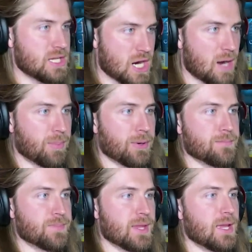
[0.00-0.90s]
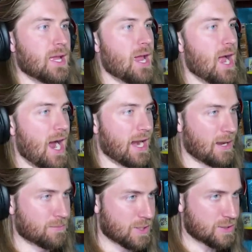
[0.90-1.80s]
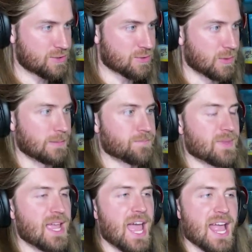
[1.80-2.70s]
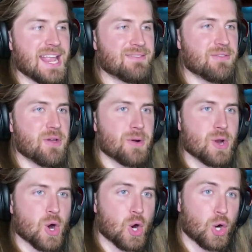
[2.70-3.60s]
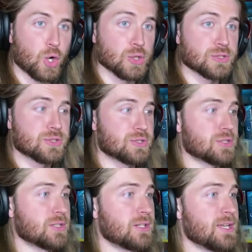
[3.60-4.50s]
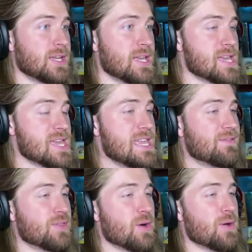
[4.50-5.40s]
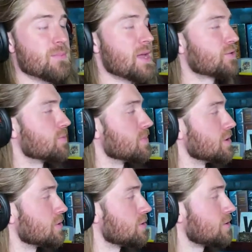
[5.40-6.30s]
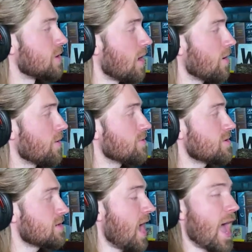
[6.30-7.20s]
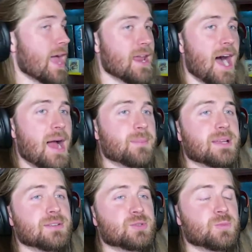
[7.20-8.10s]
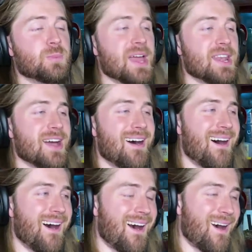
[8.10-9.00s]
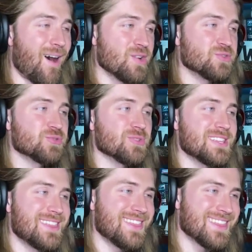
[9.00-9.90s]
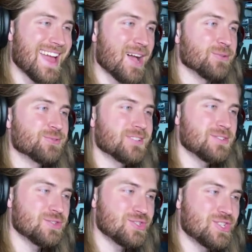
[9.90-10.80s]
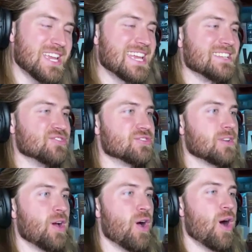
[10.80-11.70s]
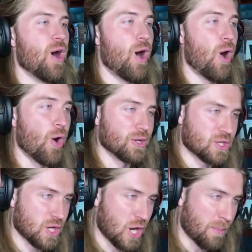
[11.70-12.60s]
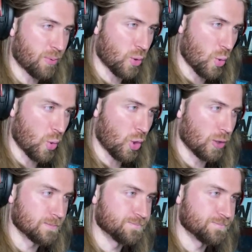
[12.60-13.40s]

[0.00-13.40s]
copper. And I'm gonna do it. Even though it hurts. Even though it makes me so sad, I'm gonna spend 100,000 G's on copper ore.